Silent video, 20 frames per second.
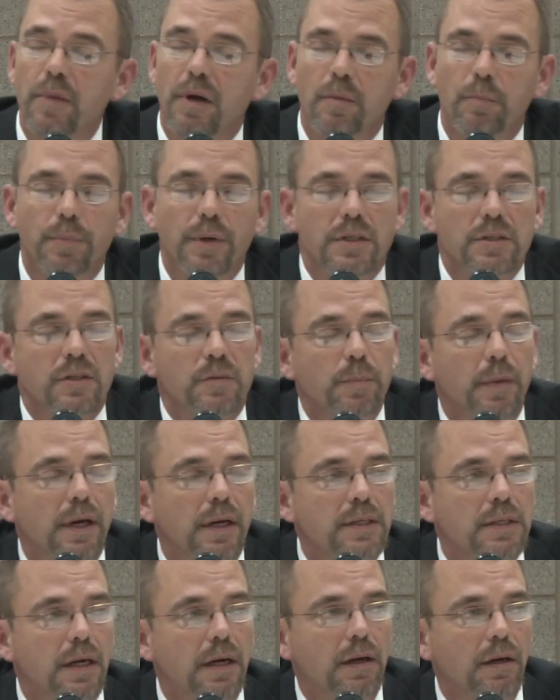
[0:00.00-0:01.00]
been in business my
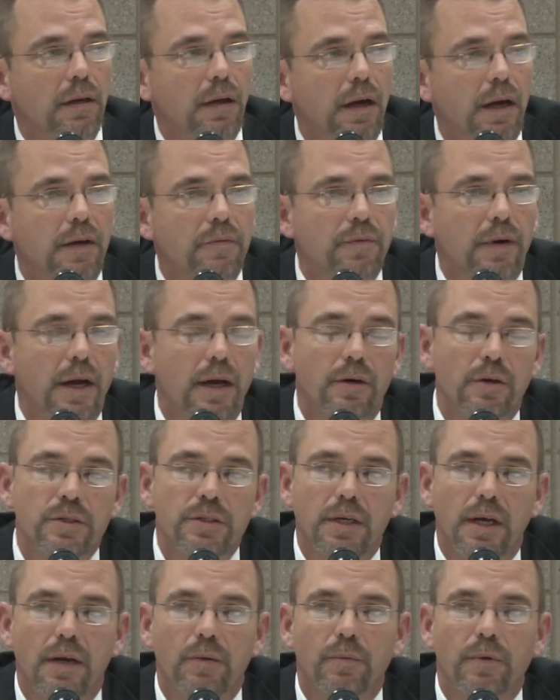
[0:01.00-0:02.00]
entire life. I
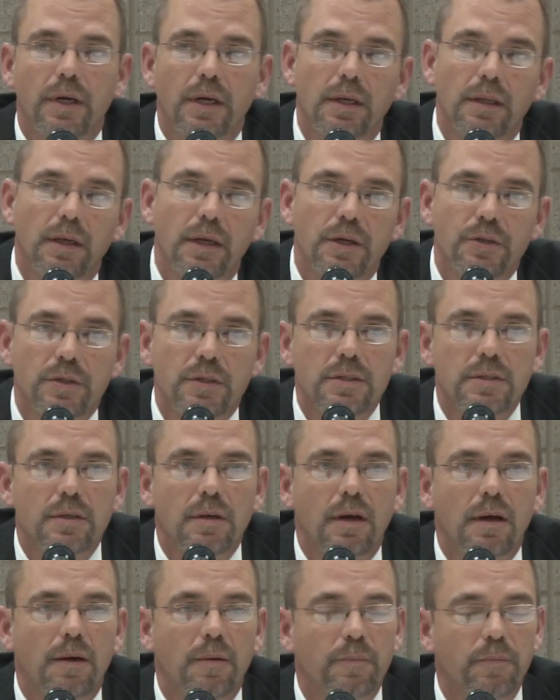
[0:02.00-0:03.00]
understand regulations.
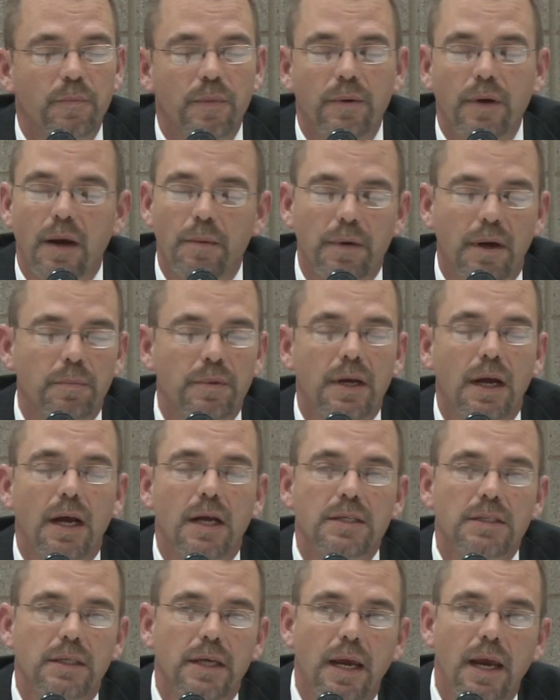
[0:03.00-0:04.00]
I'm
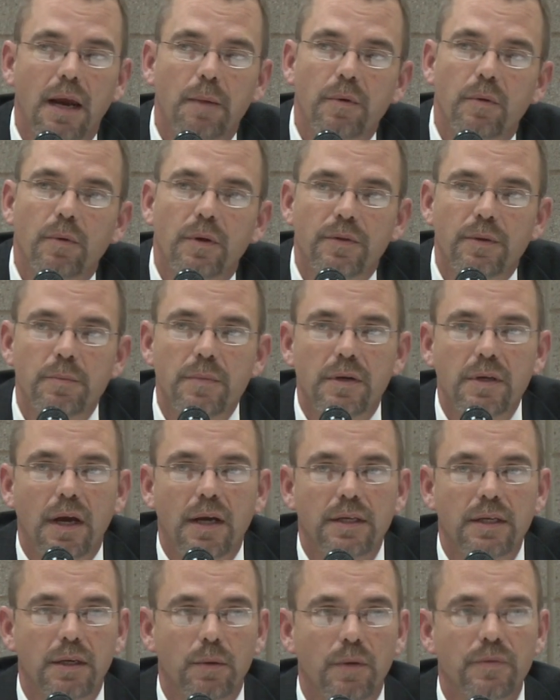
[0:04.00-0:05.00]
constantly hammered with them. I
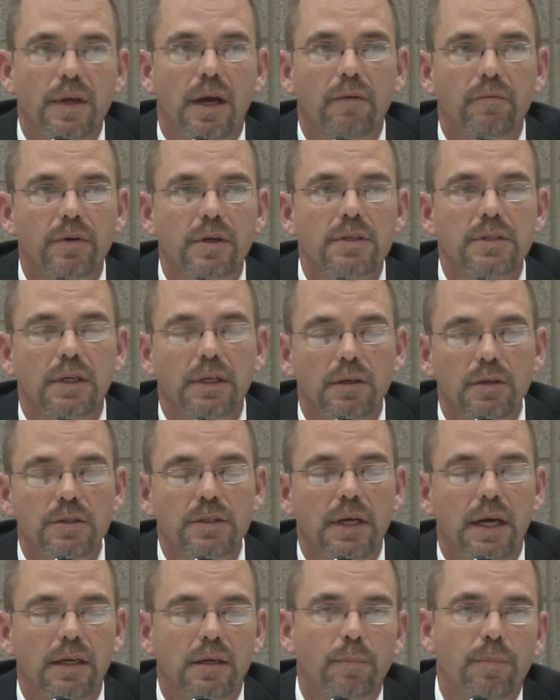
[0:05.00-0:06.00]
deal with every single
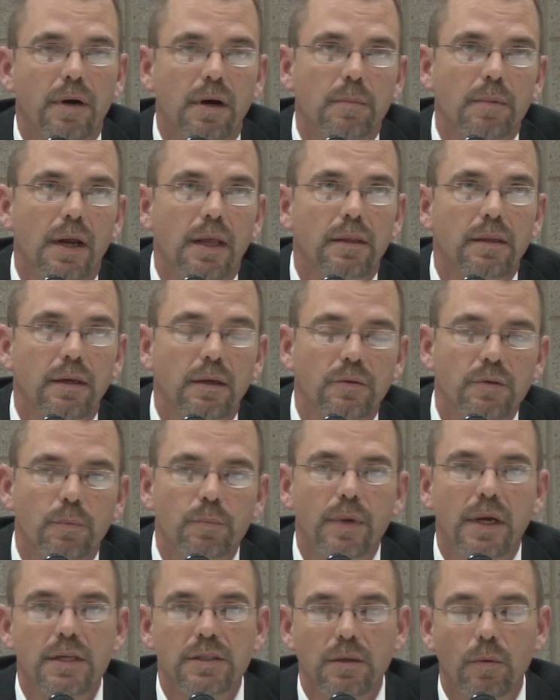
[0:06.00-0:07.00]
state department, I think,
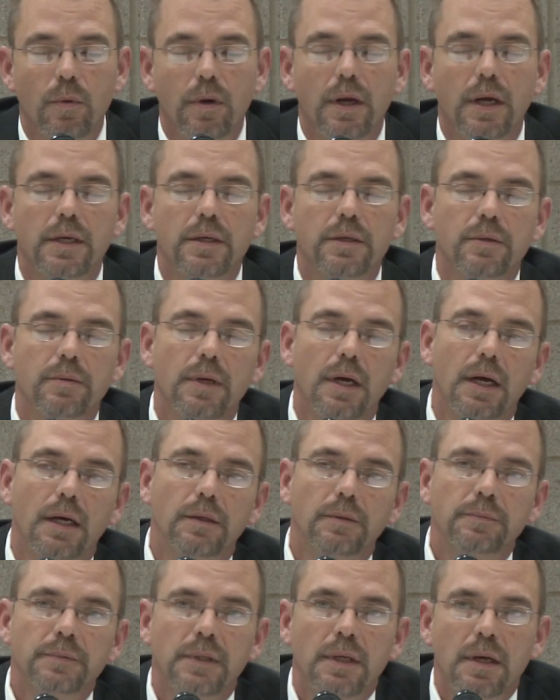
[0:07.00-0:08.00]
based on what I do
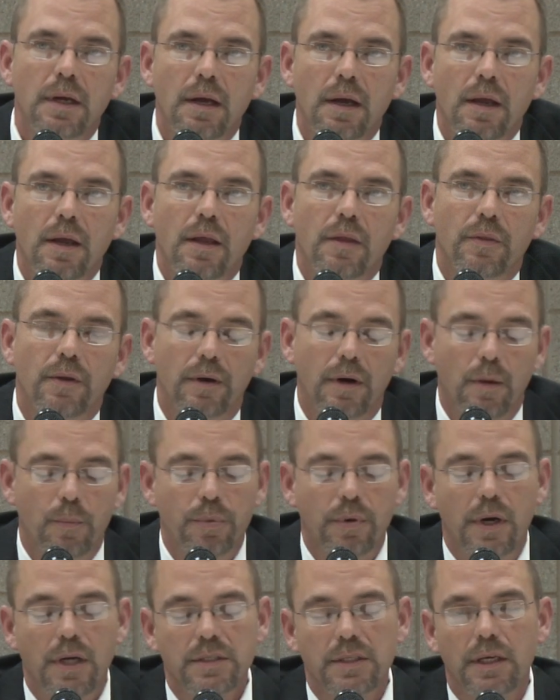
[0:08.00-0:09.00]
now. There are
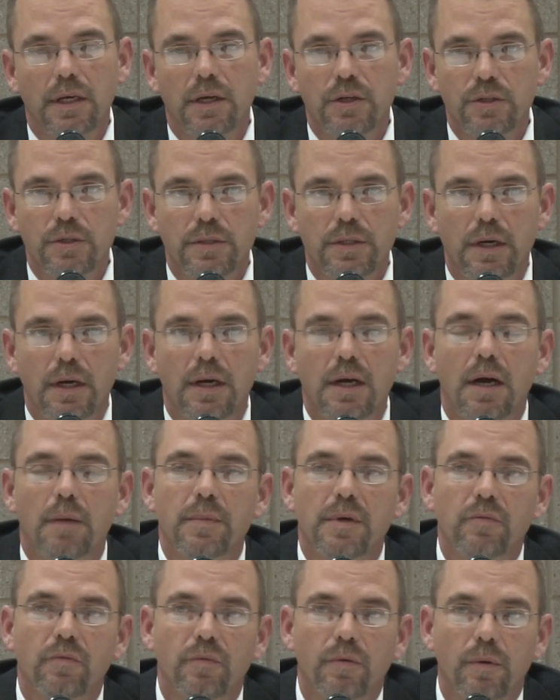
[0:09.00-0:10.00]
pressing issues that are
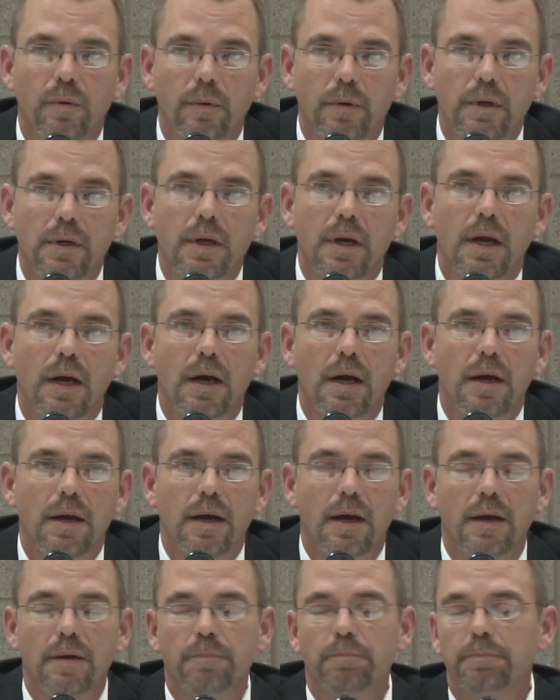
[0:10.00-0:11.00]
coming forward.
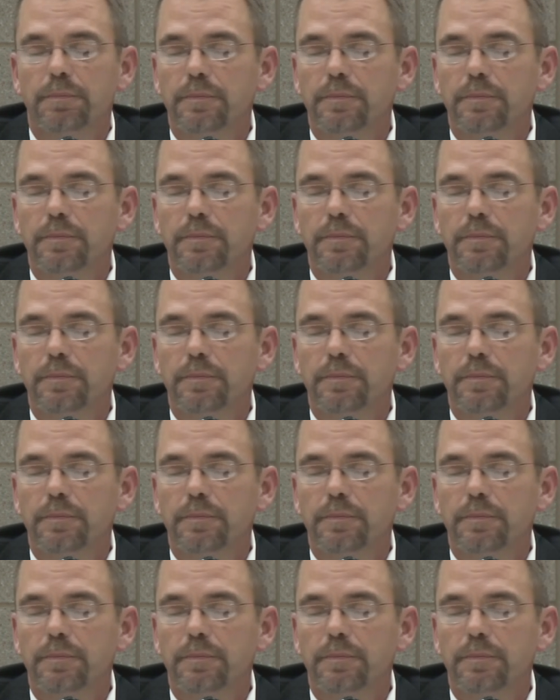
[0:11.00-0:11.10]
I